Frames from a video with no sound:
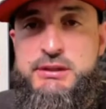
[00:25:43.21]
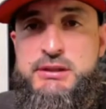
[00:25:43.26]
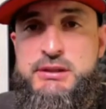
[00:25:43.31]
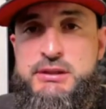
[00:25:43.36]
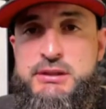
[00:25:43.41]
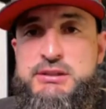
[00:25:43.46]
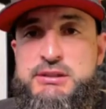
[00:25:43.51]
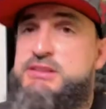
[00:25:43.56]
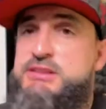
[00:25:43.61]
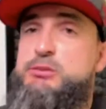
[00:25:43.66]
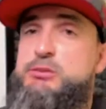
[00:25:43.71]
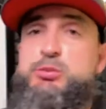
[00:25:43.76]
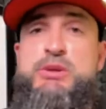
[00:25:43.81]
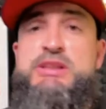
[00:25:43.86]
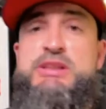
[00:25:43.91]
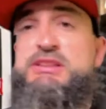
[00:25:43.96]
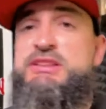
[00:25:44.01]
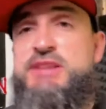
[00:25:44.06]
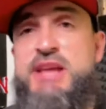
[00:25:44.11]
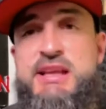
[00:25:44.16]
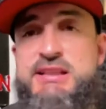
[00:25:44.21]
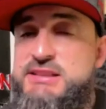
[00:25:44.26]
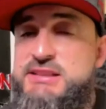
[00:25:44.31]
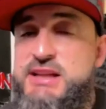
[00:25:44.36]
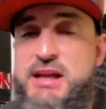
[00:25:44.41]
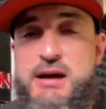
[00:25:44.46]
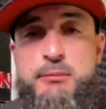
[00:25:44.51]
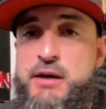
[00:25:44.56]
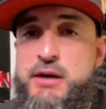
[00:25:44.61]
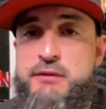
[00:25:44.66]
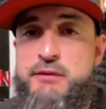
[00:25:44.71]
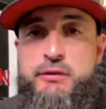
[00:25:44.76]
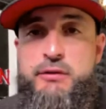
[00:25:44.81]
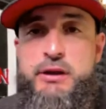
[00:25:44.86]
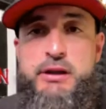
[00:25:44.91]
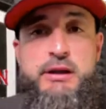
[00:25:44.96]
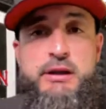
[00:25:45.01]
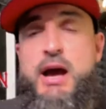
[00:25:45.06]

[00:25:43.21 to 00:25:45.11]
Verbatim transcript: That's why the state's not my friend.